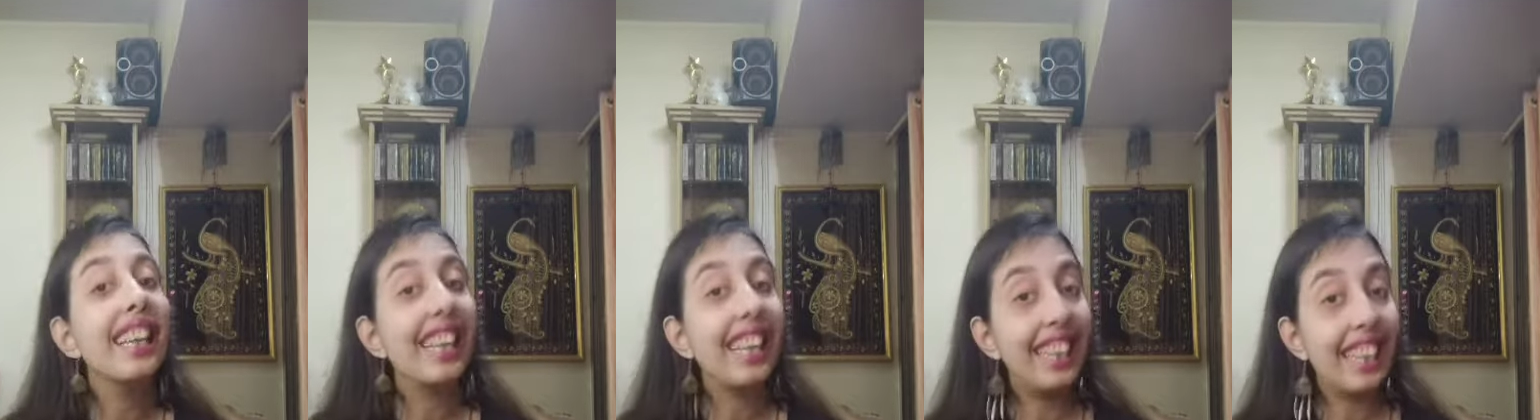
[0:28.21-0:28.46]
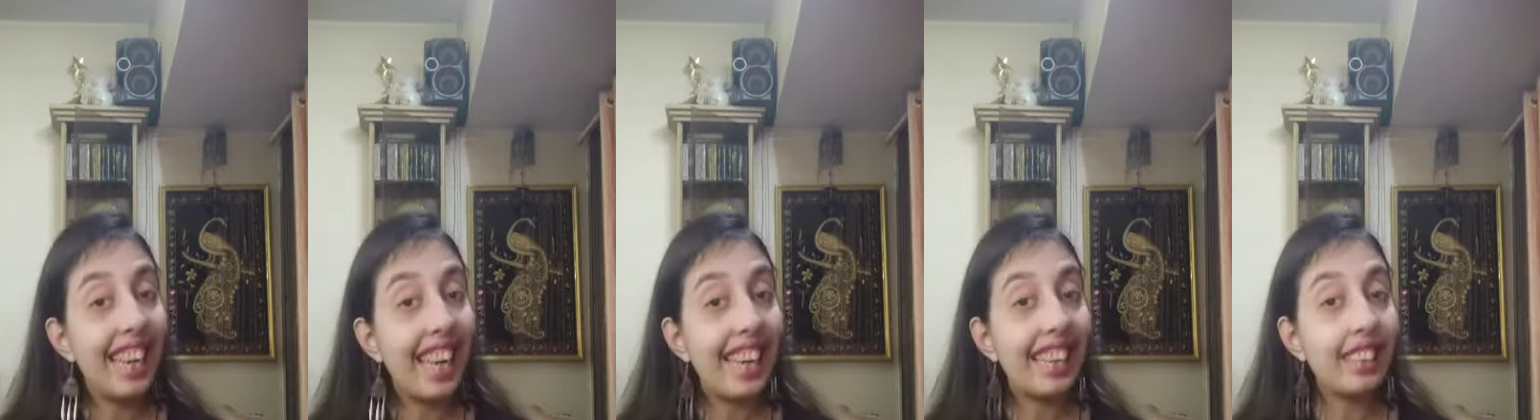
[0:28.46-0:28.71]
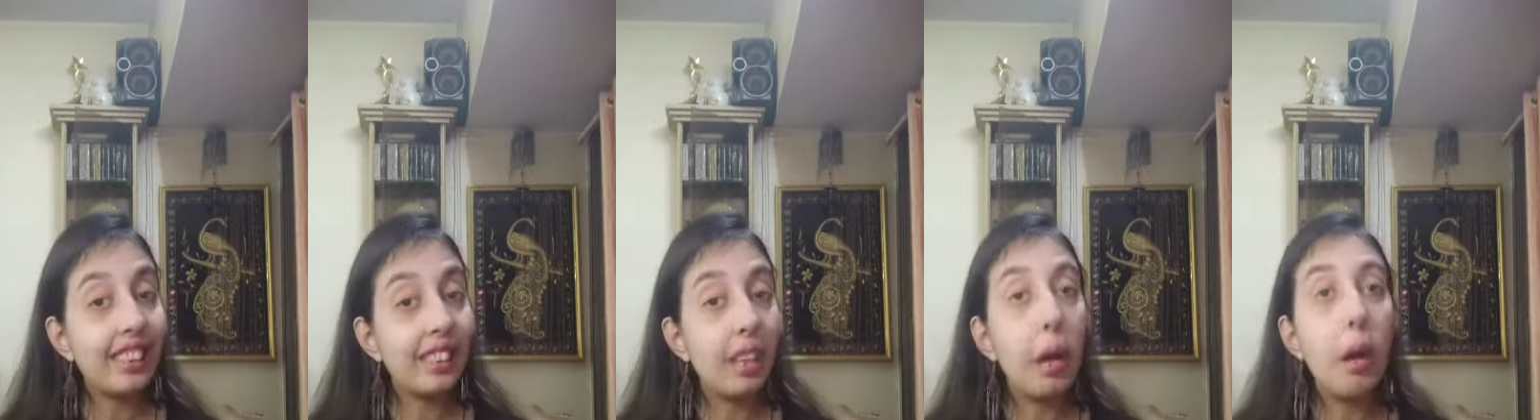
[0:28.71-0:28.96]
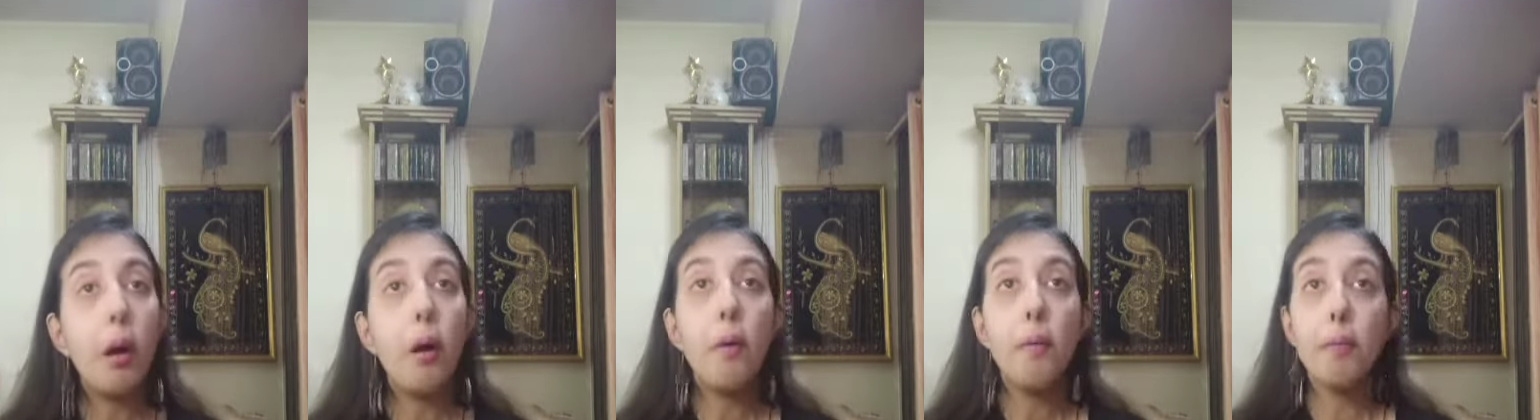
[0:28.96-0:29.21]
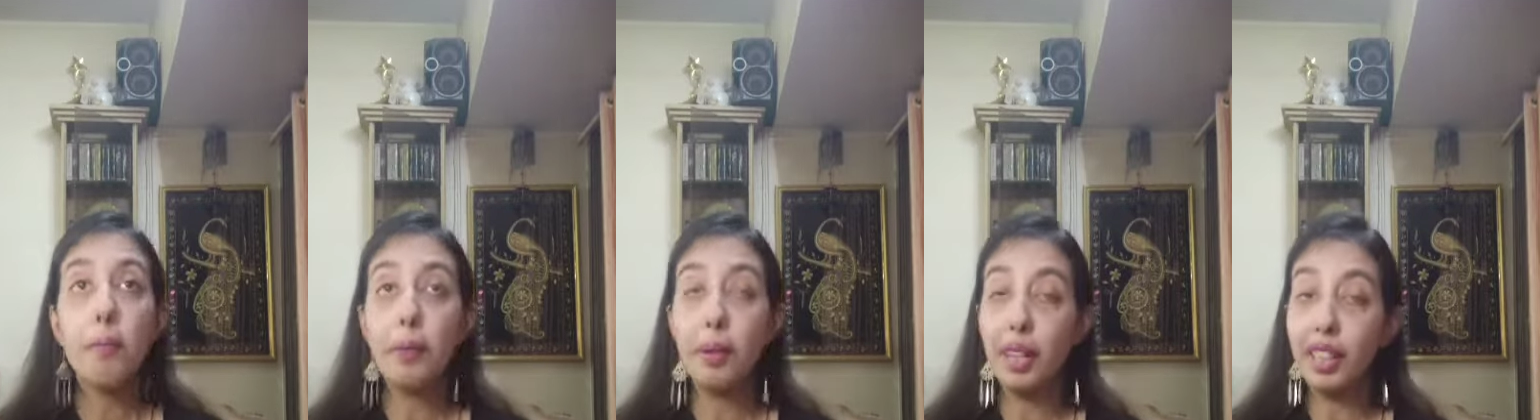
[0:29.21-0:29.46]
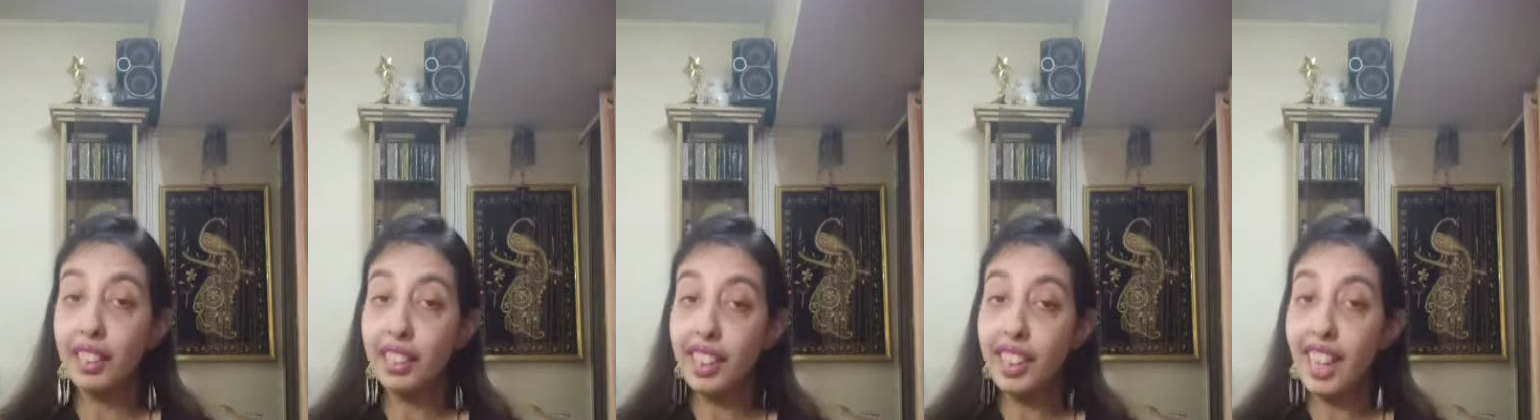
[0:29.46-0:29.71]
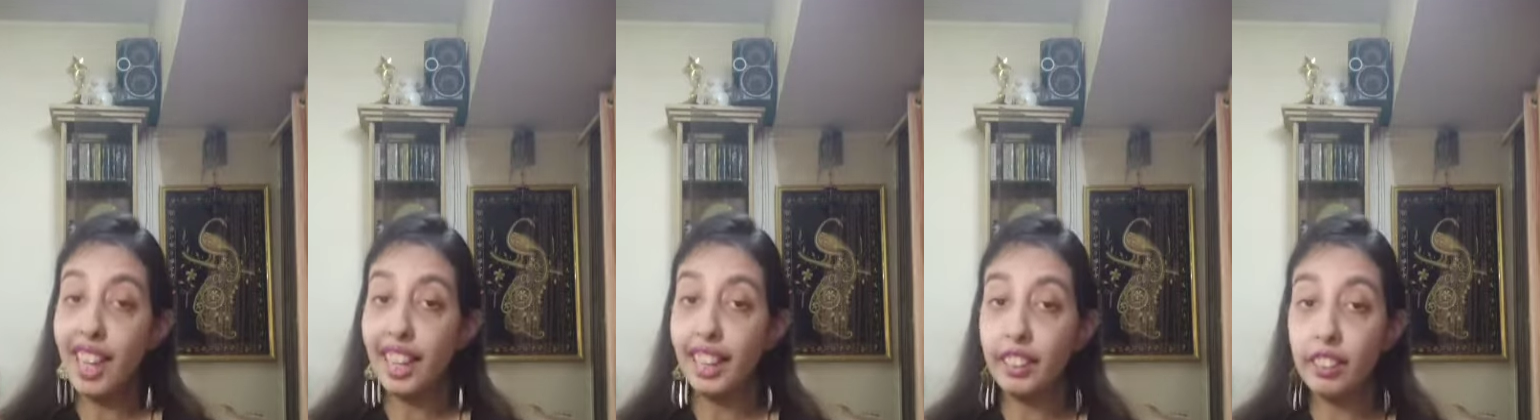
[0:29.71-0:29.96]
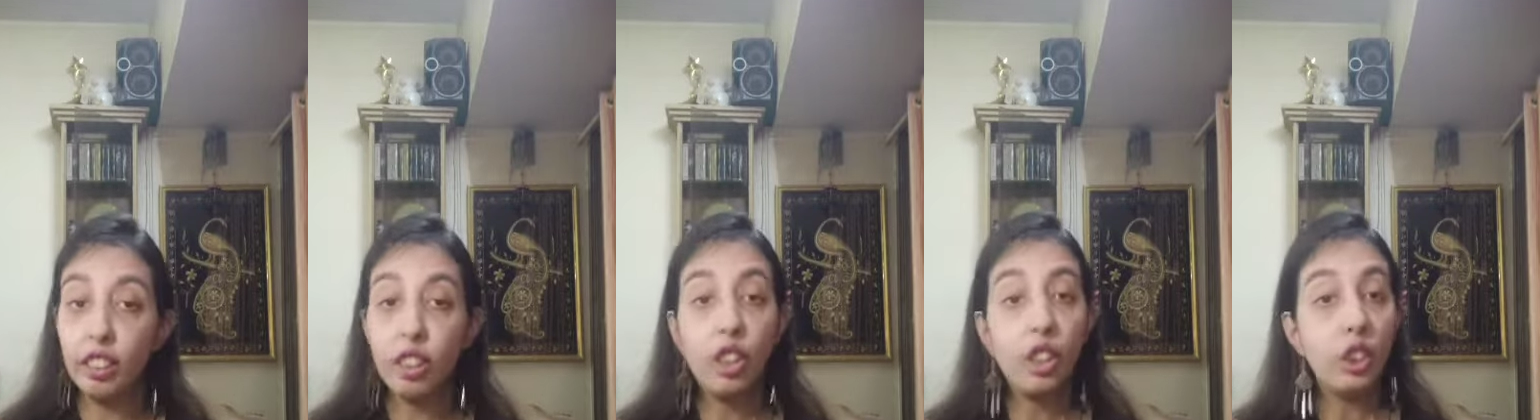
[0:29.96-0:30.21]
connect, break the
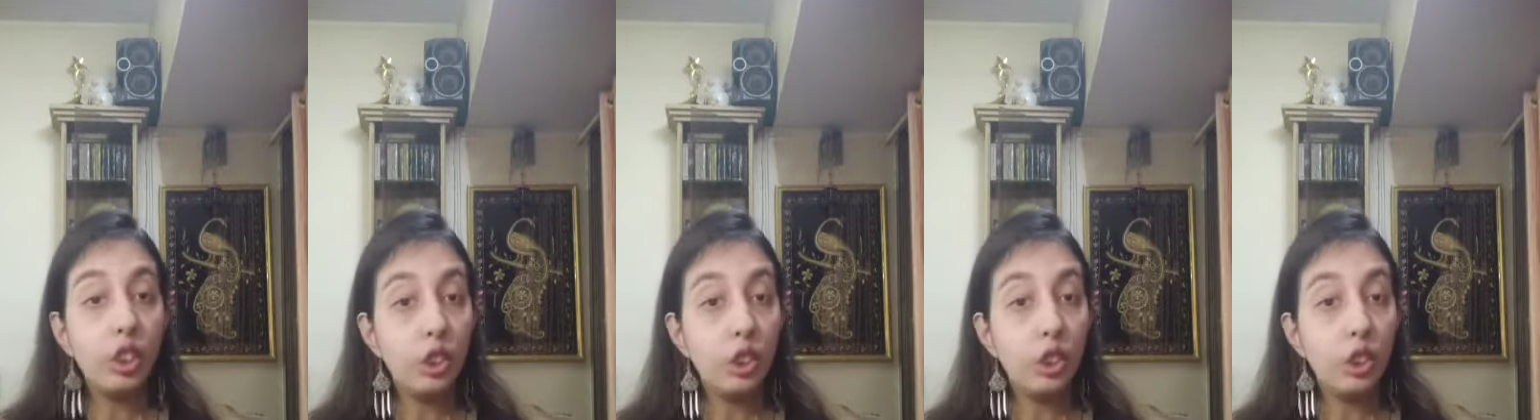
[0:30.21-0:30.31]
ice,